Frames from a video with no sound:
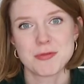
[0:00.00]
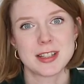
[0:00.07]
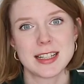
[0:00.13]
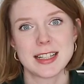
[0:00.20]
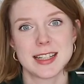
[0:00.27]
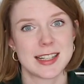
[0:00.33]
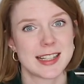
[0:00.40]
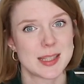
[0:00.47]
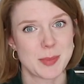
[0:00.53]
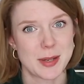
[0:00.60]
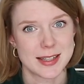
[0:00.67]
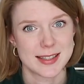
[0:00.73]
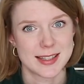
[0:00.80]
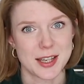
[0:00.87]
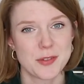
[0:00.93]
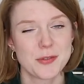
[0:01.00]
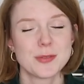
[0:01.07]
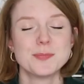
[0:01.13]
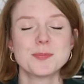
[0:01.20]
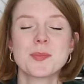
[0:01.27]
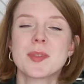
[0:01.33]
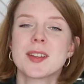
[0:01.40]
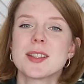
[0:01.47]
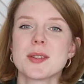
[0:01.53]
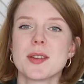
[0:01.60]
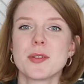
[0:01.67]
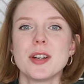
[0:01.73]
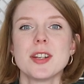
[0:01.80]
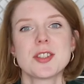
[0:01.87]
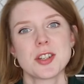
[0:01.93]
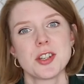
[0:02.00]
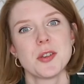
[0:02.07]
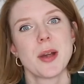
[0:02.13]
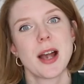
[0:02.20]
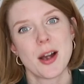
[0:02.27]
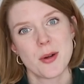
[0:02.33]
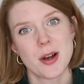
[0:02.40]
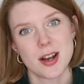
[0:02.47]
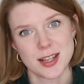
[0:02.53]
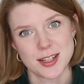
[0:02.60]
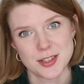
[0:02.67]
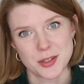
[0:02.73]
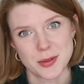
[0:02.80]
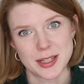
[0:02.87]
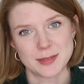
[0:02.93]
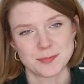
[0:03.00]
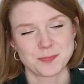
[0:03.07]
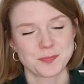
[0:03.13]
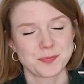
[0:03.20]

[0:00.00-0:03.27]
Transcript: really inexpensive. So I thought I'd show you how I do it.